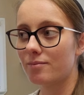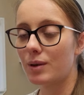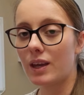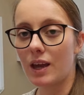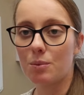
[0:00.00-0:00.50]

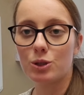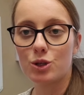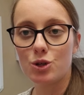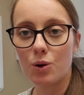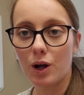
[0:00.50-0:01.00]
being able
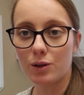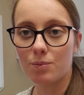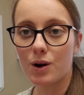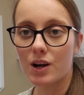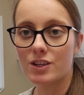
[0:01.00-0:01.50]
to do all
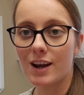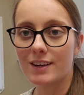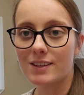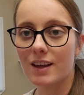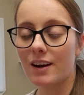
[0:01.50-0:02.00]
the
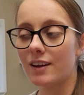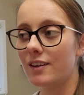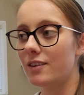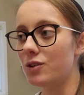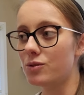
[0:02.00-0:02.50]
projects that I
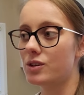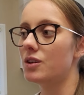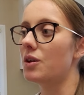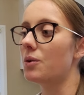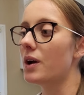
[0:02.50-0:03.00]
used
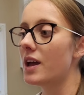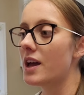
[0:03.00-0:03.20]
to do.